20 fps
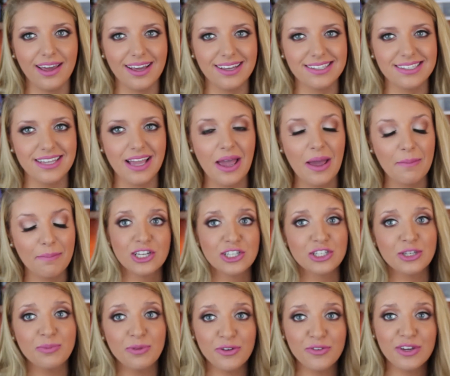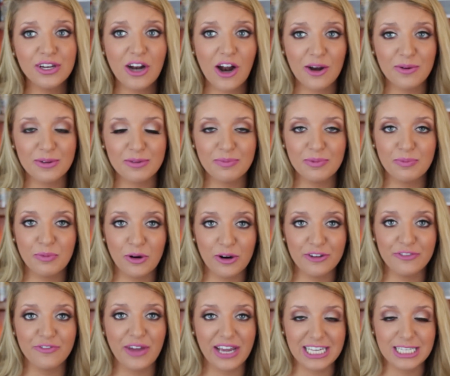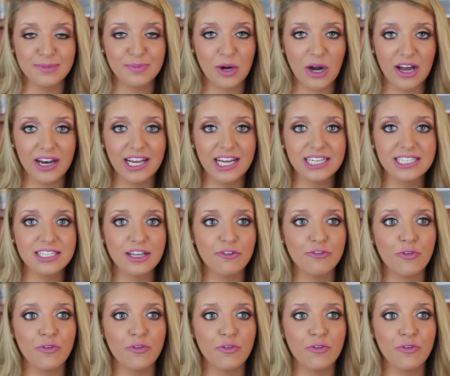guess. So moving on with more face products.